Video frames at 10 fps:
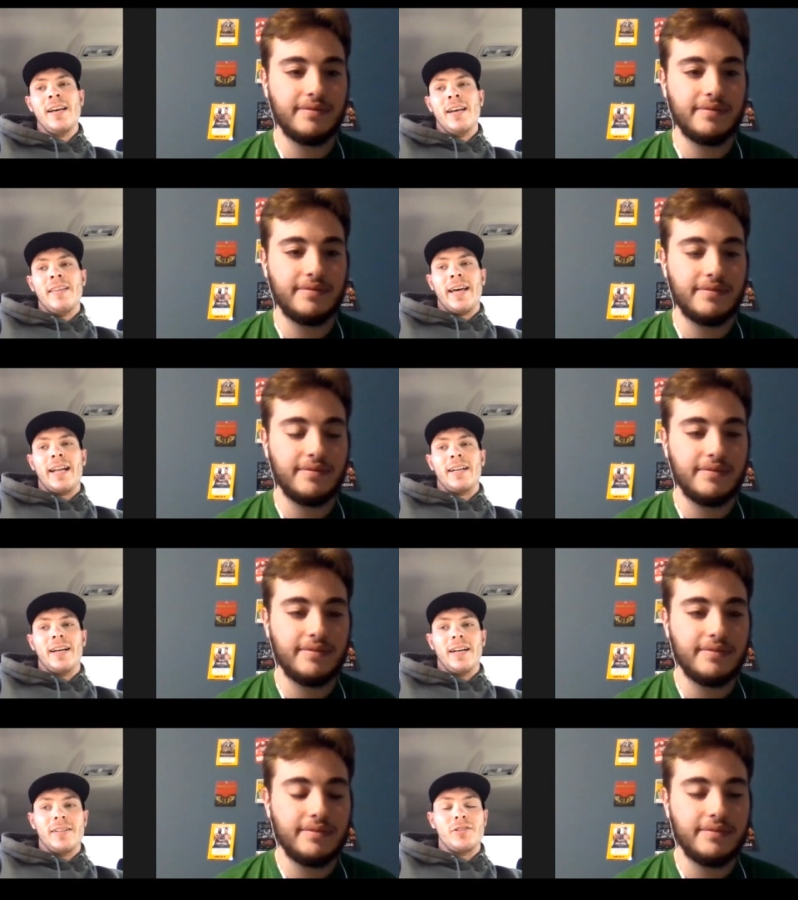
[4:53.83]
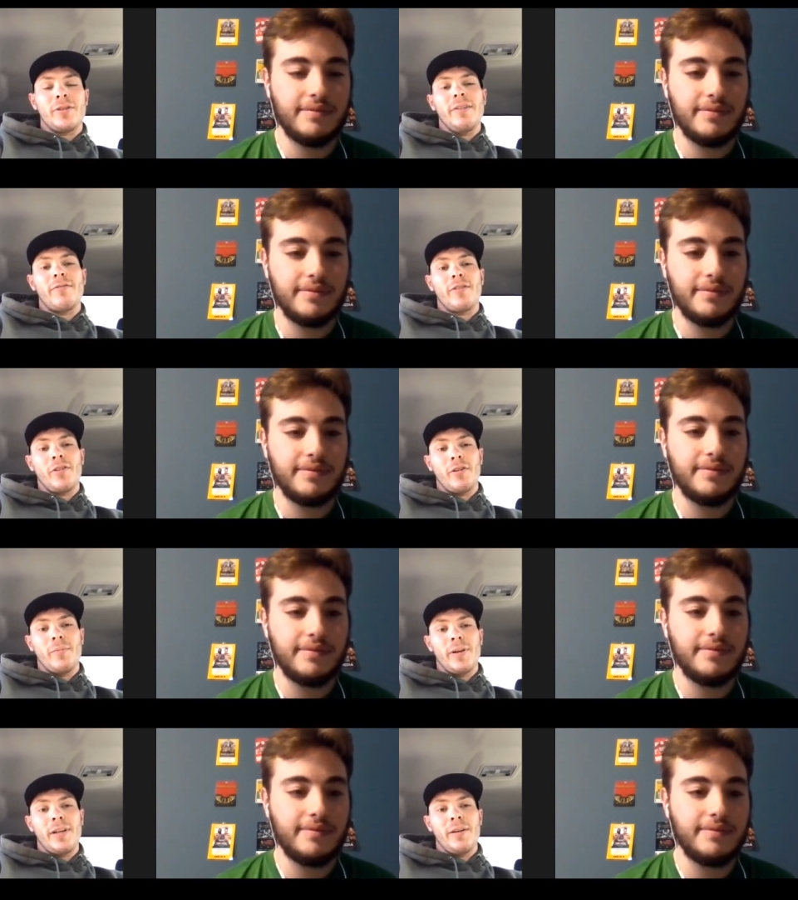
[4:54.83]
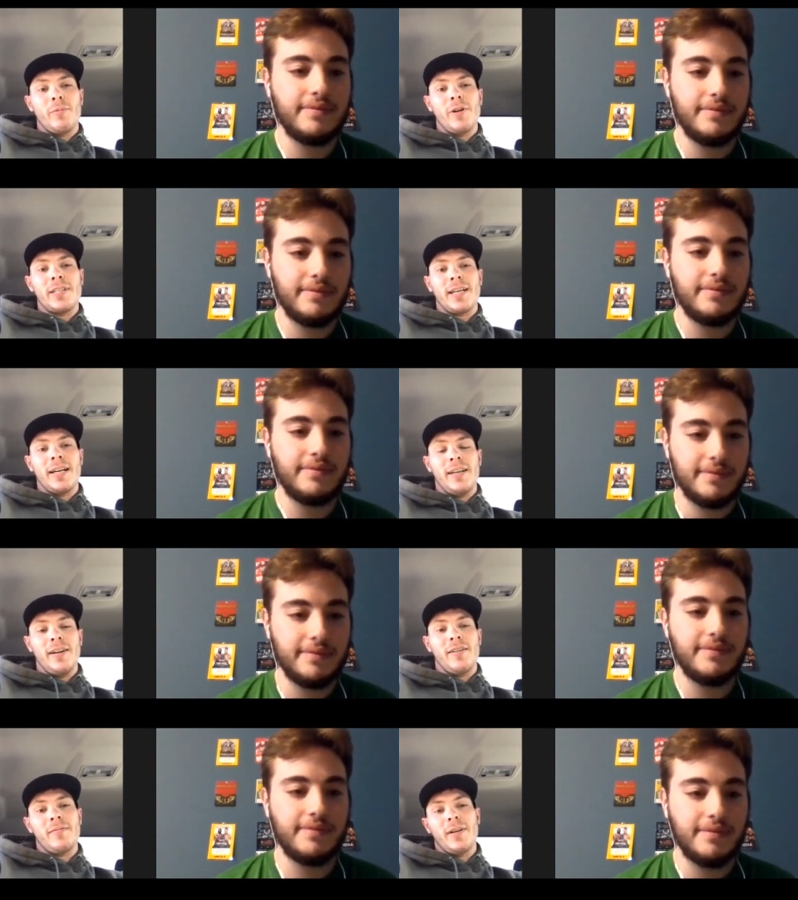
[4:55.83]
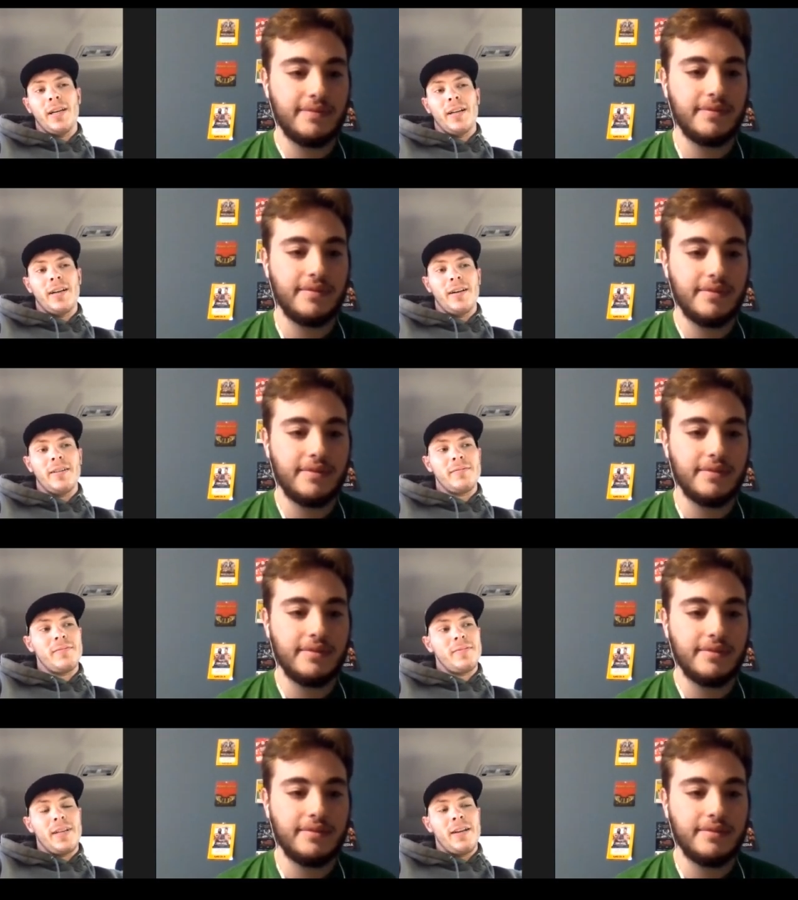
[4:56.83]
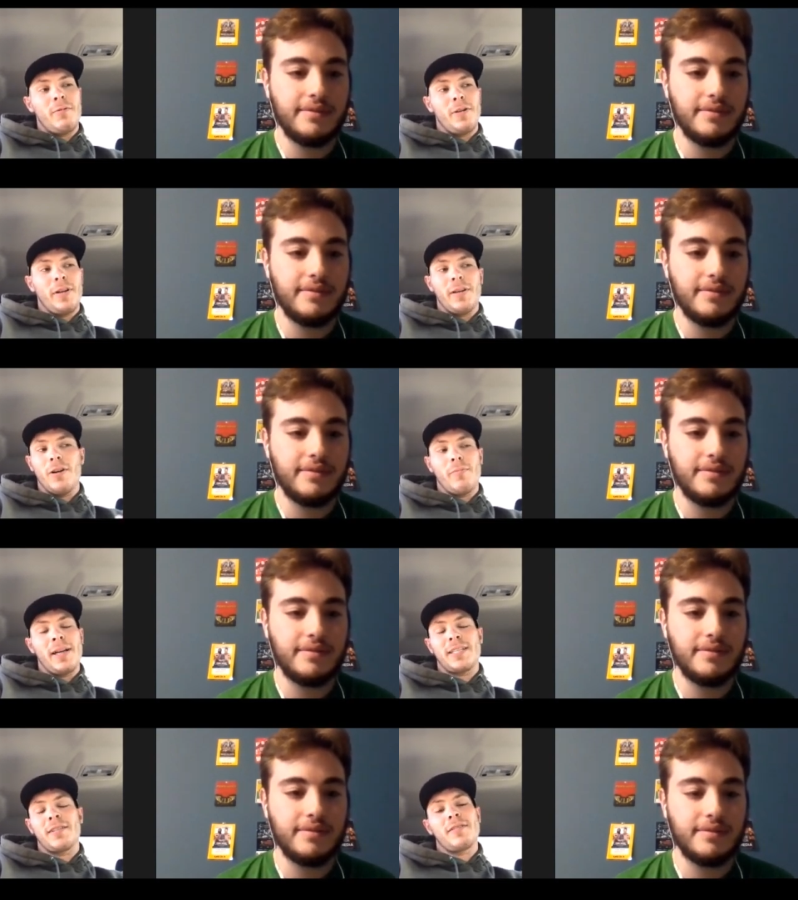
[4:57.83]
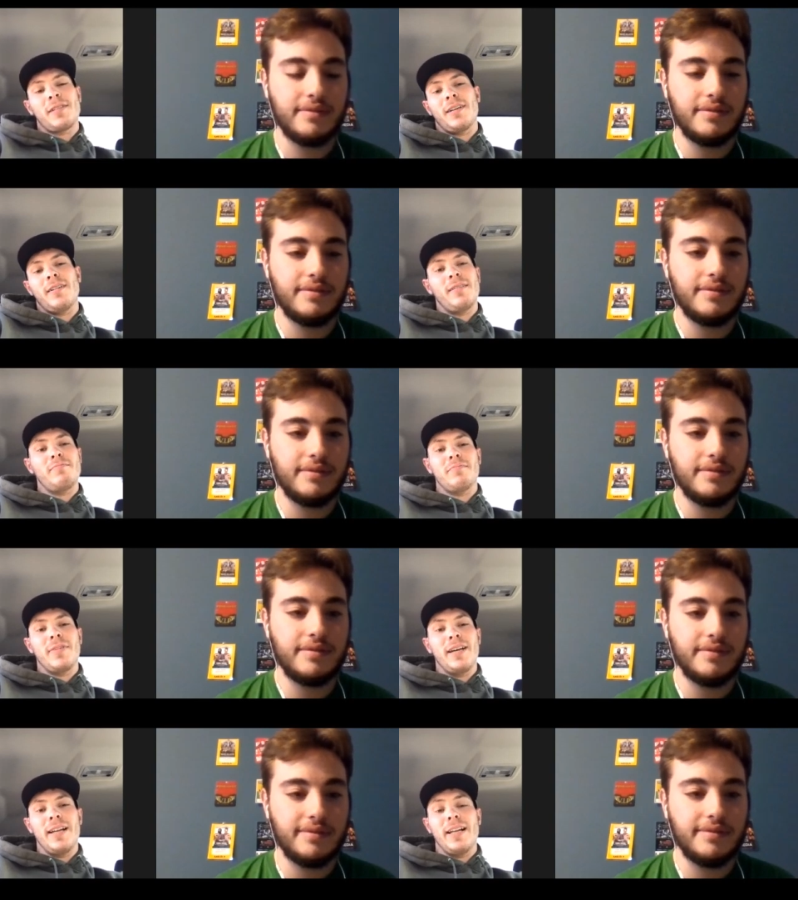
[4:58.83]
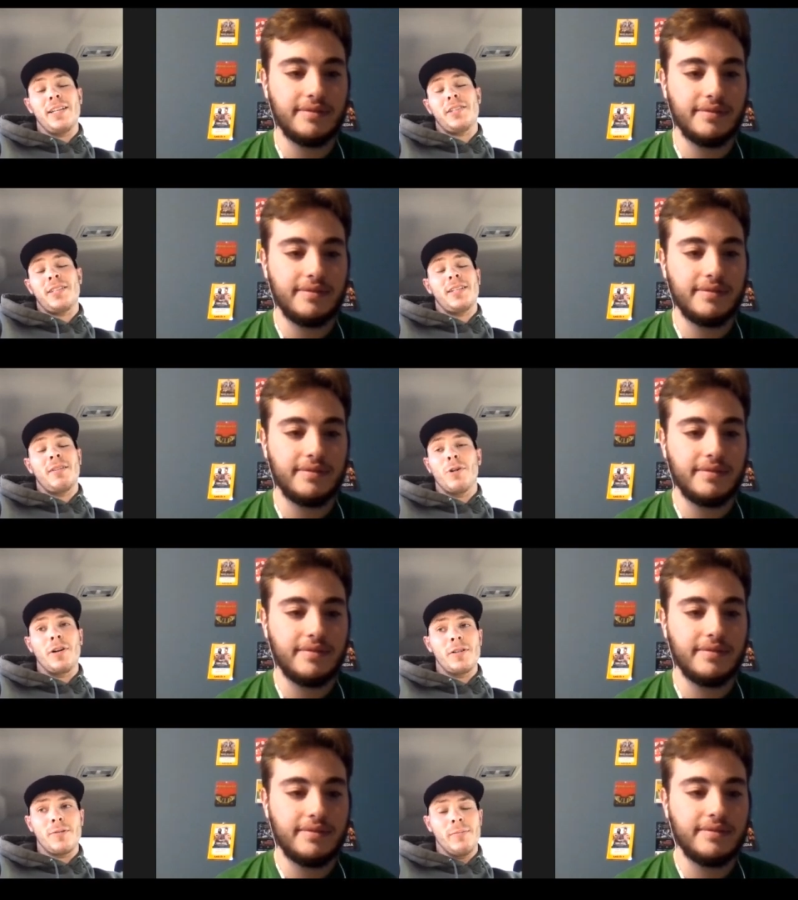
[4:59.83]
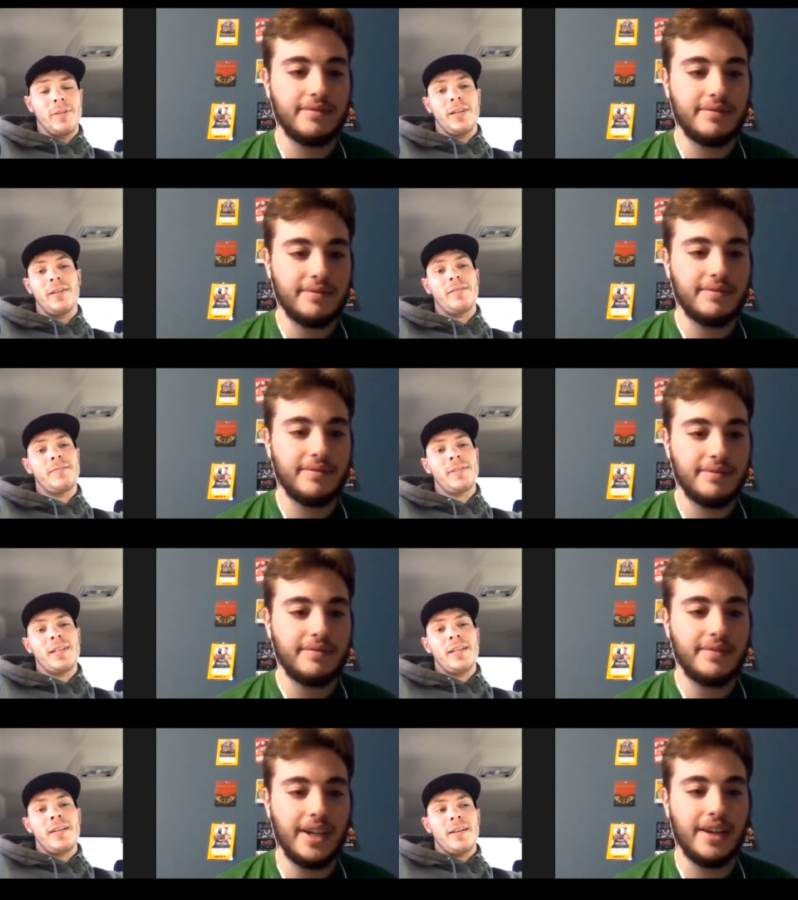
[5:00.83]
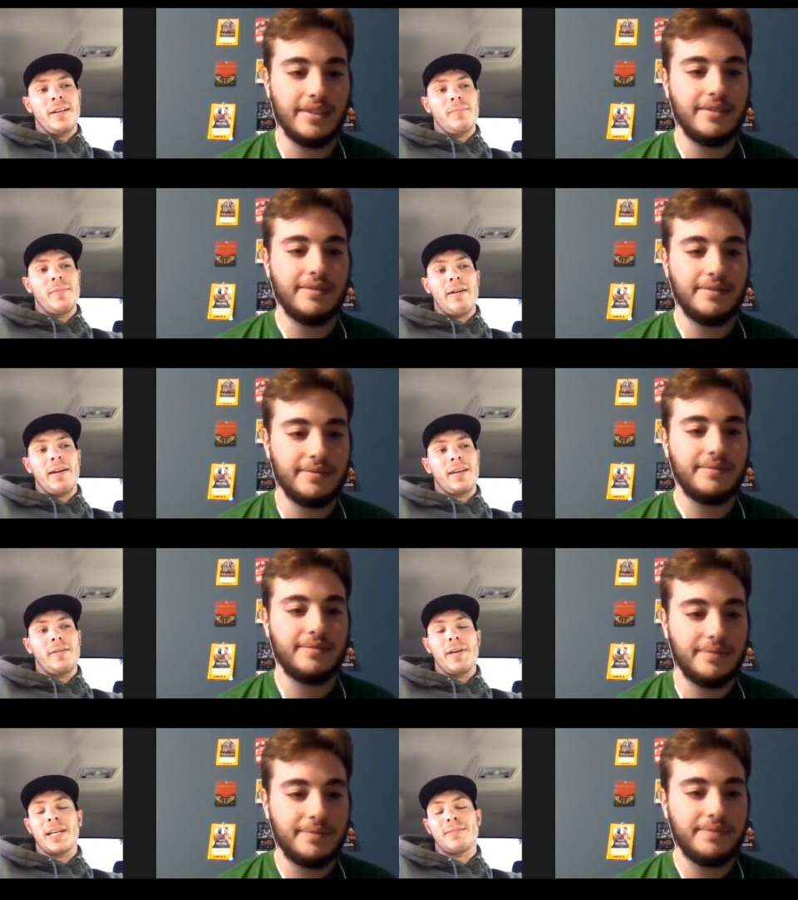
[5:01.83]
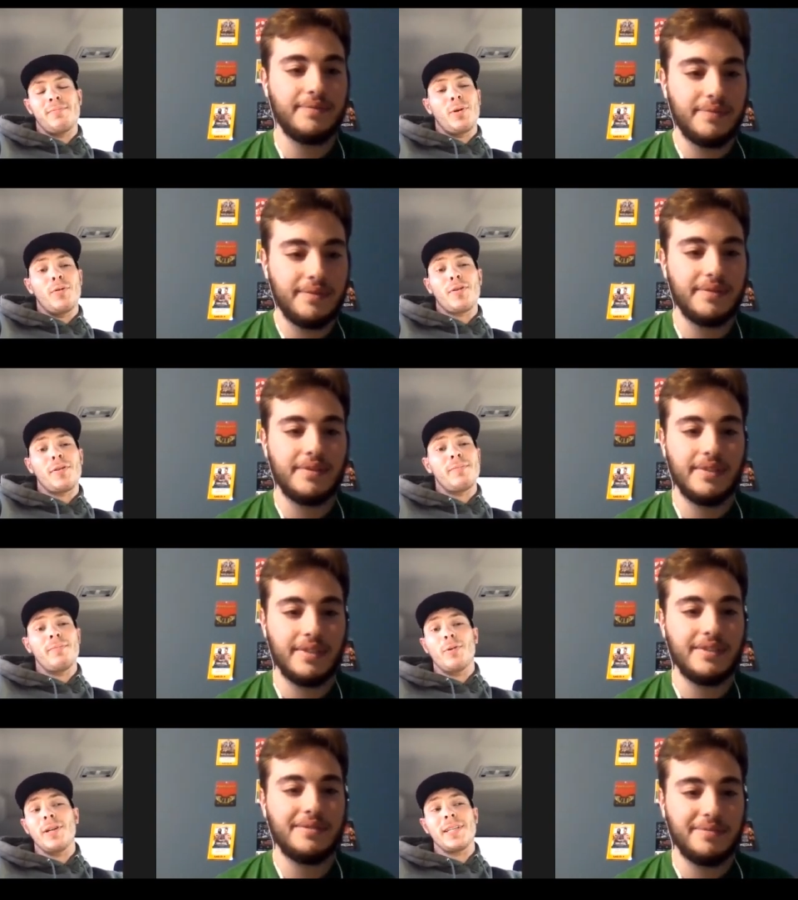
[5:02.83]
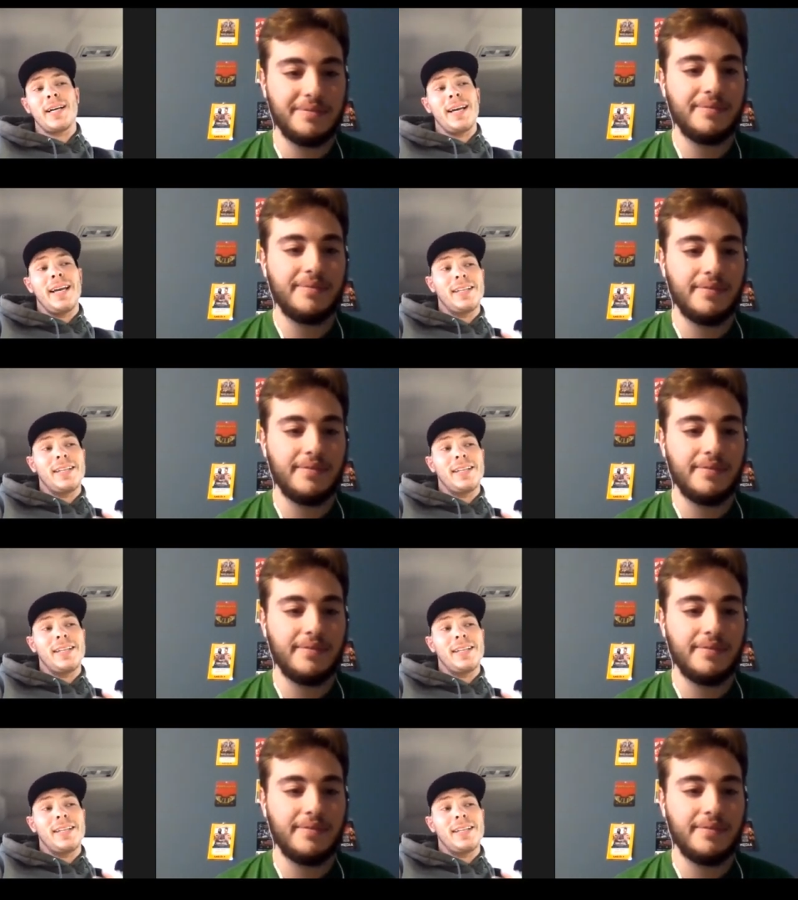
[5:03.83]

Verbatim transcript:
Speaker 1: that uh, dream for a little bit in Muay Thai, you know, and, uh, and really hone my skills there. And, and it's just done wonders for me, you know? Yeah. Now I mix both. Muay Thai and